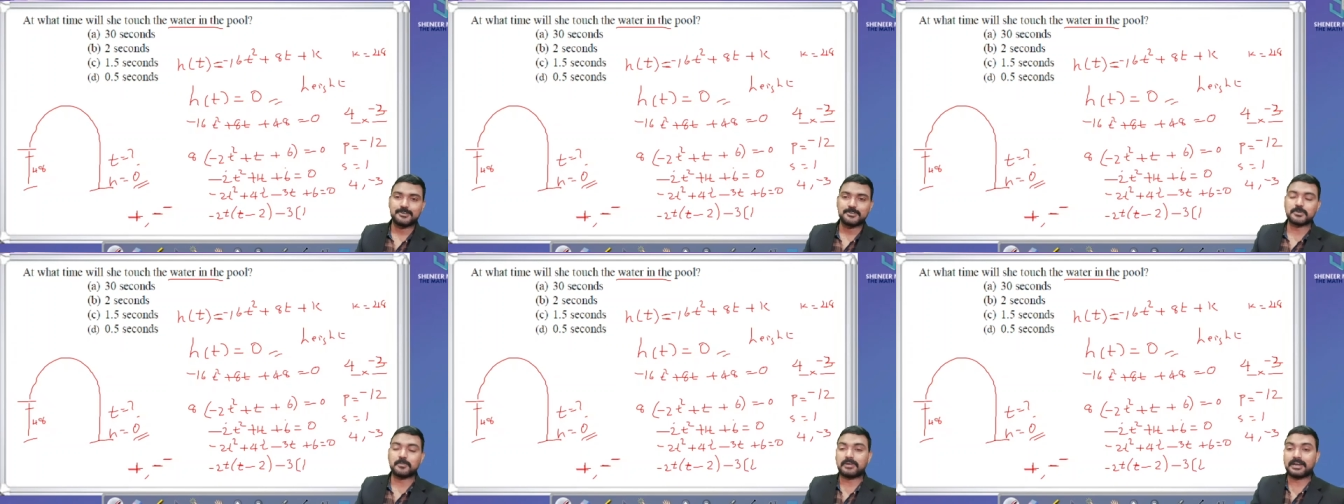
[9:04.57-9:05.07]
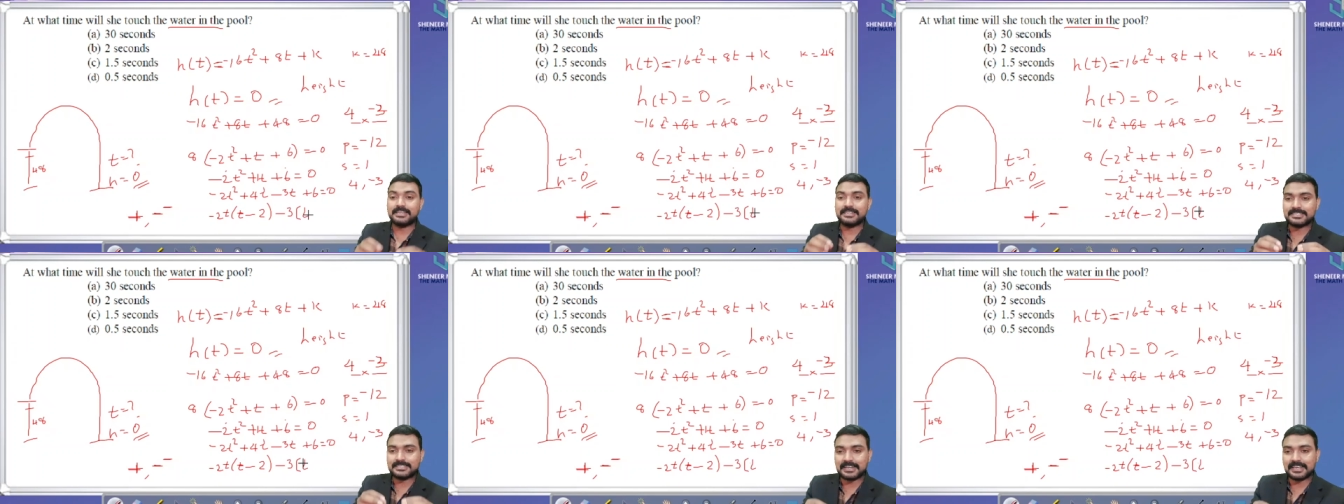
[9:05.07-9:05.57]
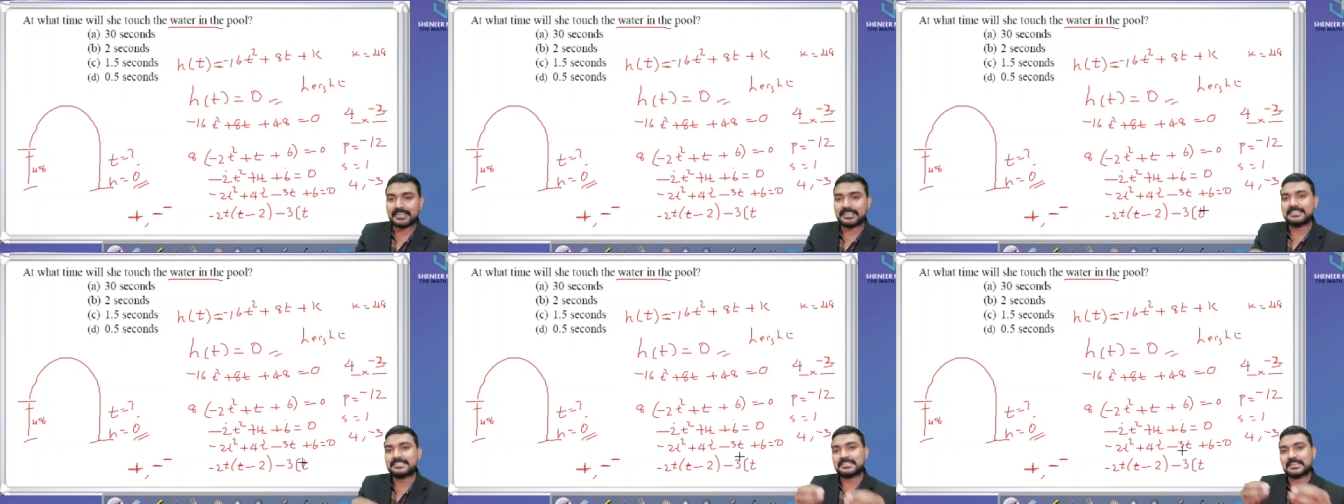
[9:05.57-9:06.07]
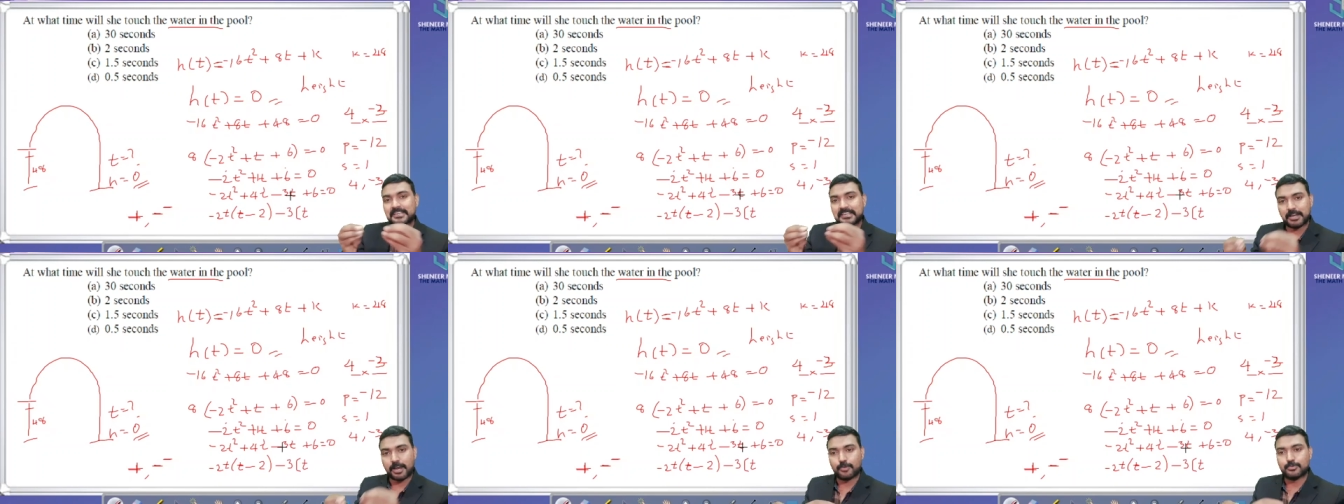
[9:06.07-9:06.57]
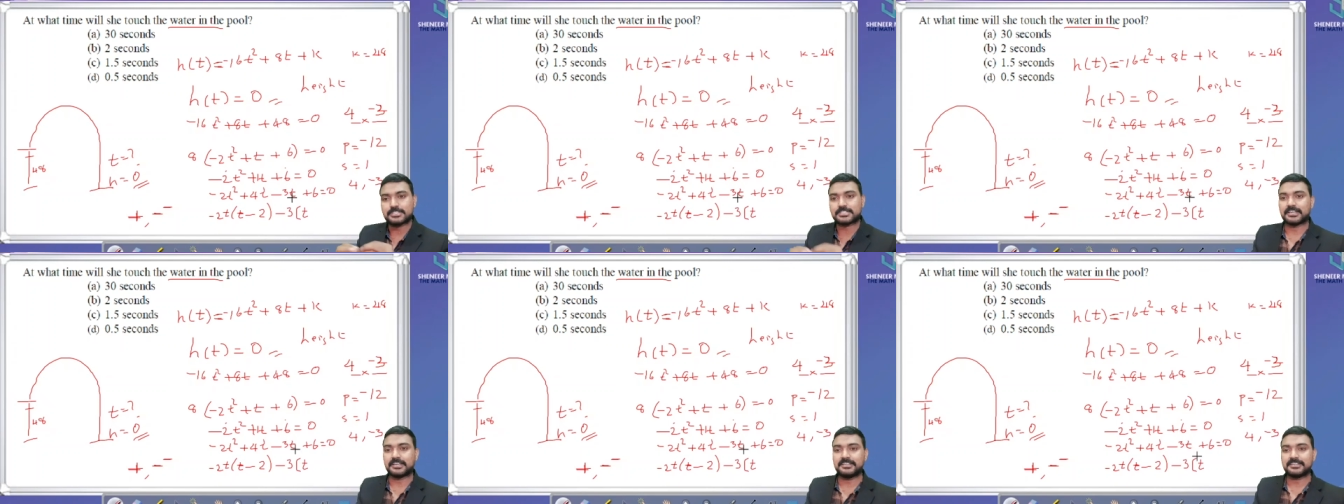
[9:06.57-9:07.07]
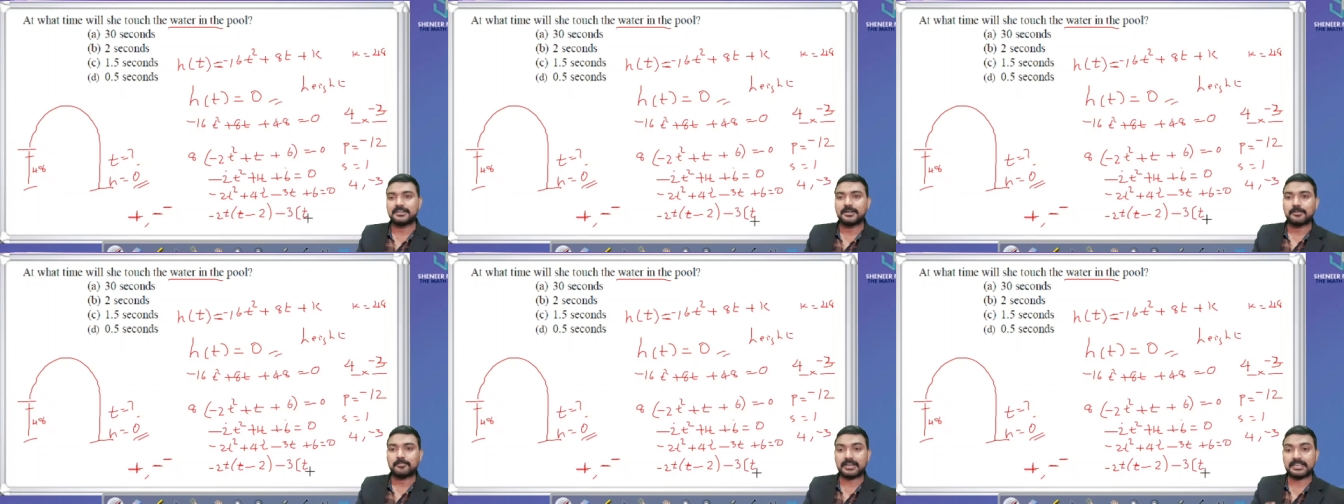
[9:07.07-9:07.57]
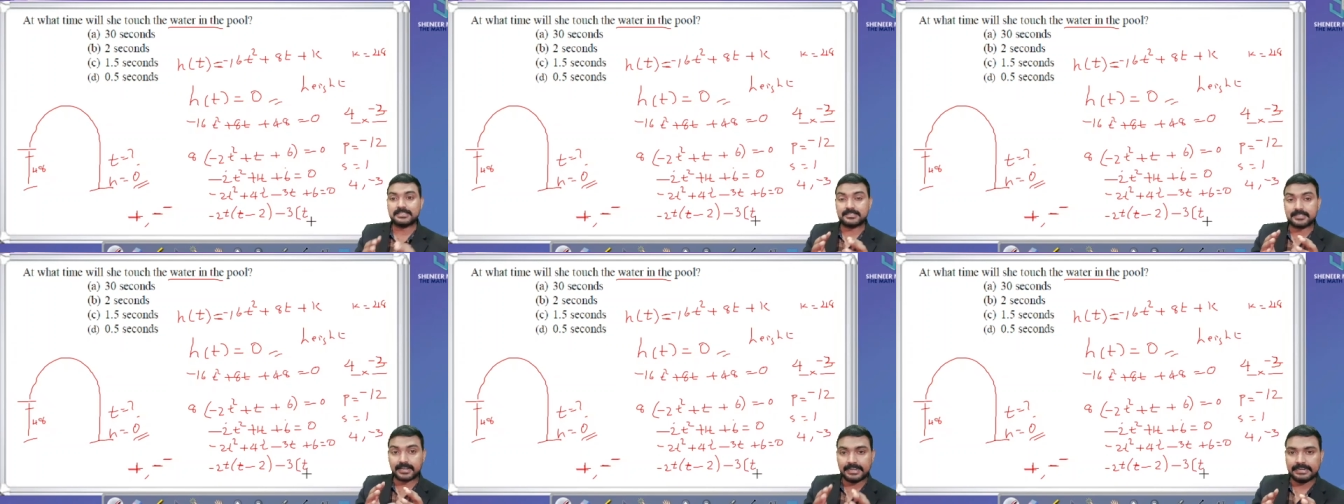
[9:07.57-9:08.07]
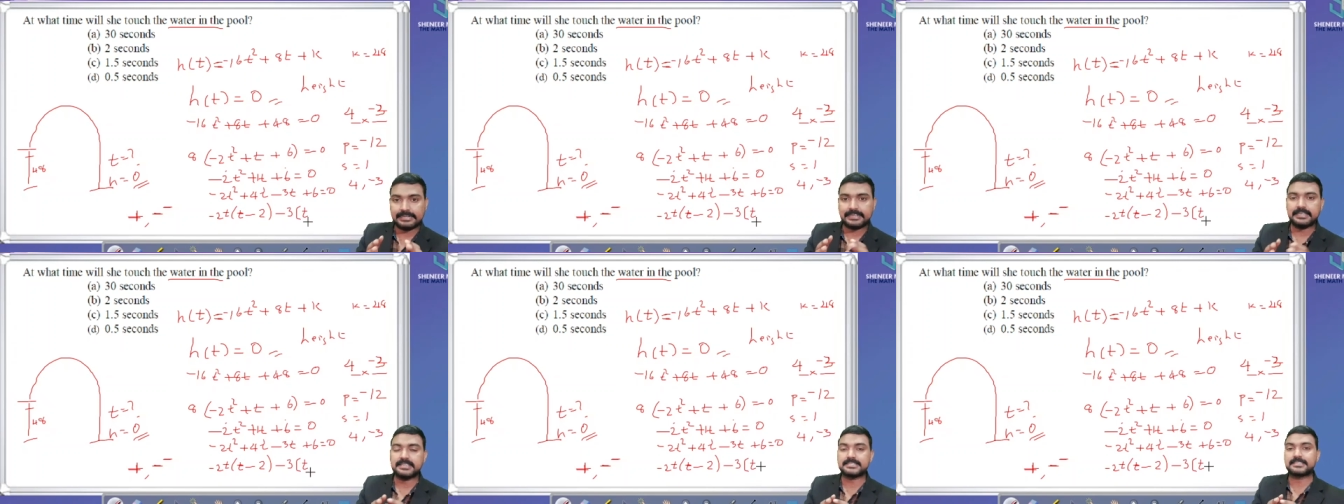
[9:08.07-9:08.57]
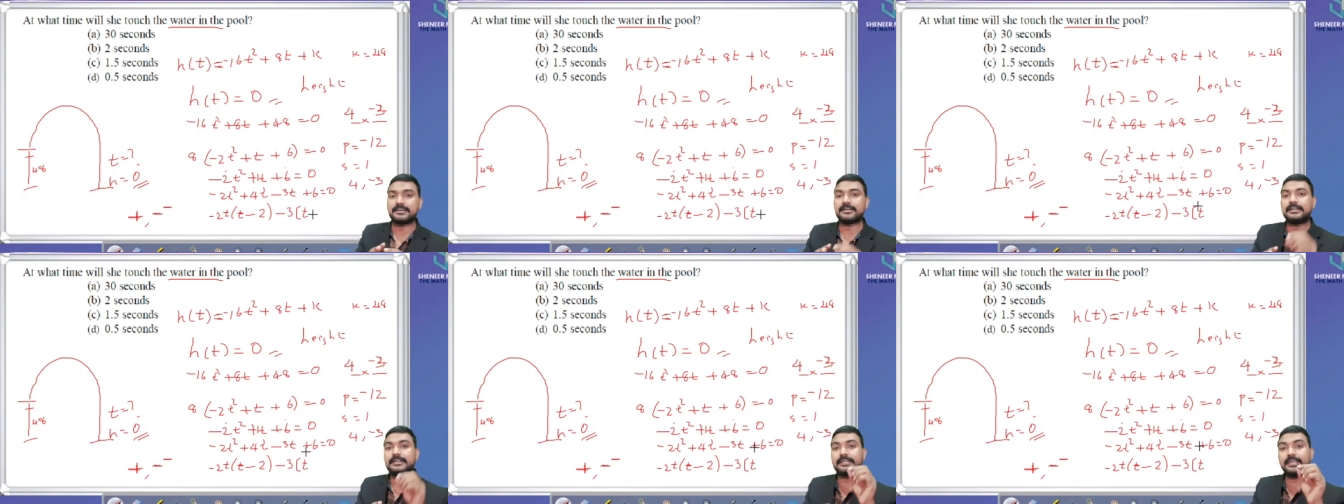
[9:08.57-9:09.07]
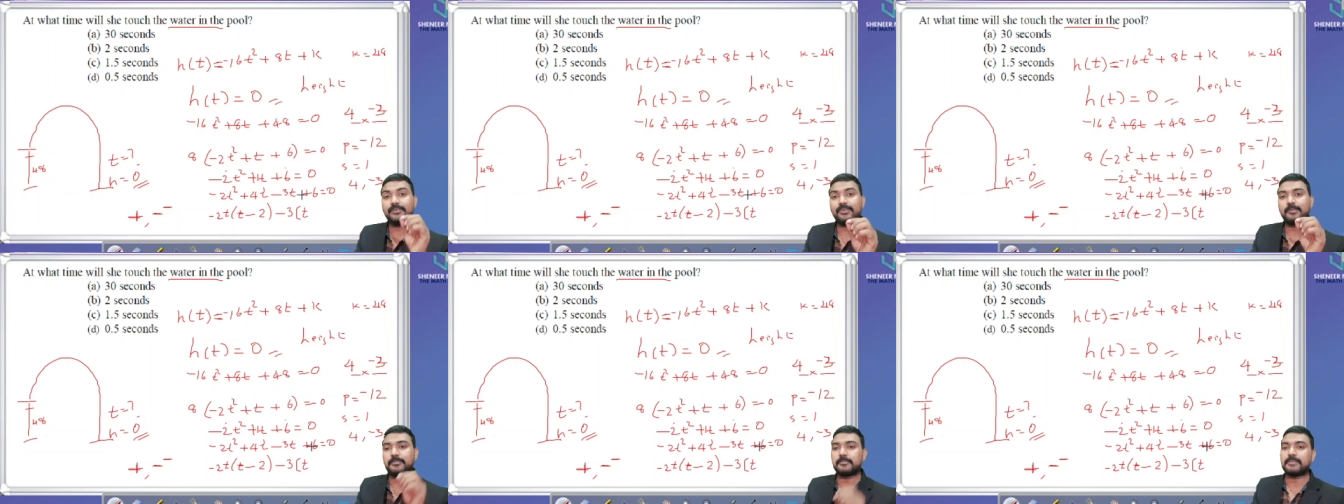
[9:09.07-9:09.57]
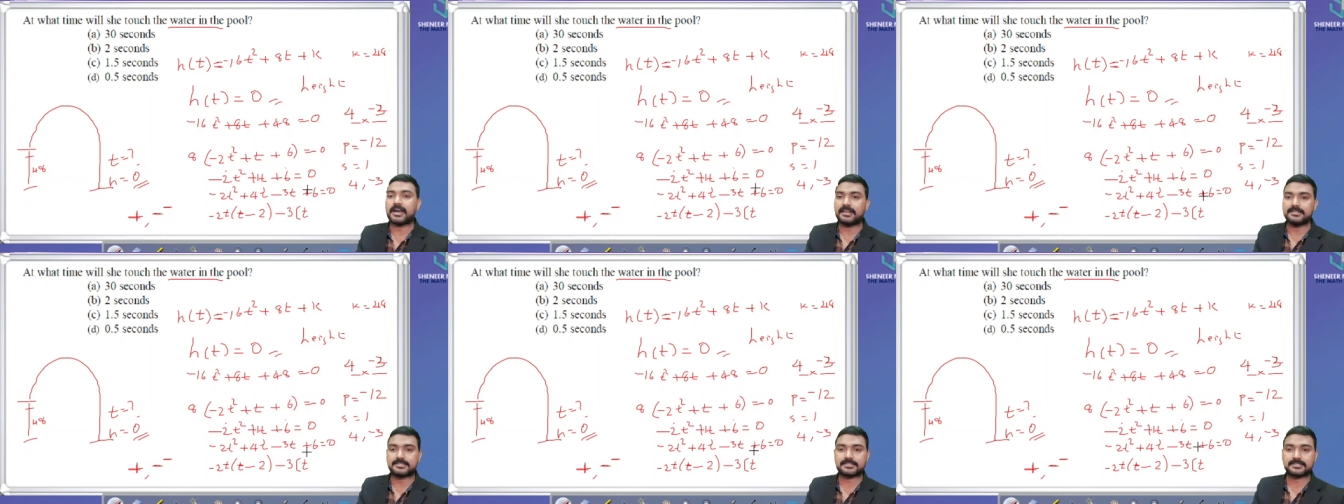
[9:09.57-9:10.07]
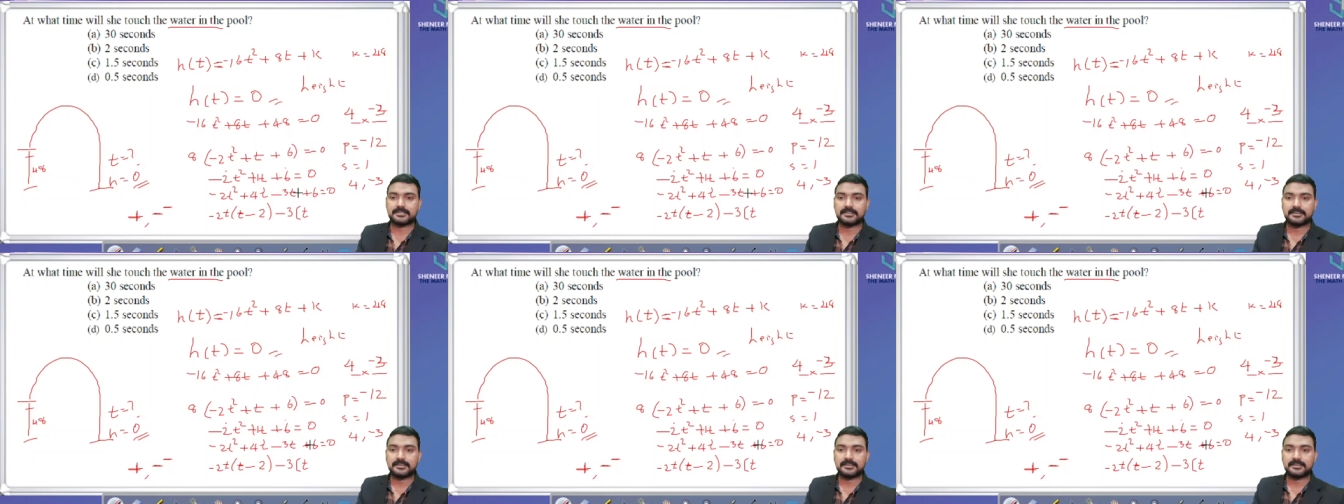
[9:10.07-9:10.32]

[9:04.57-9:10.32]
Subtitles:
So minus 3 is taking outside, minus 3t is there, t will be balanced.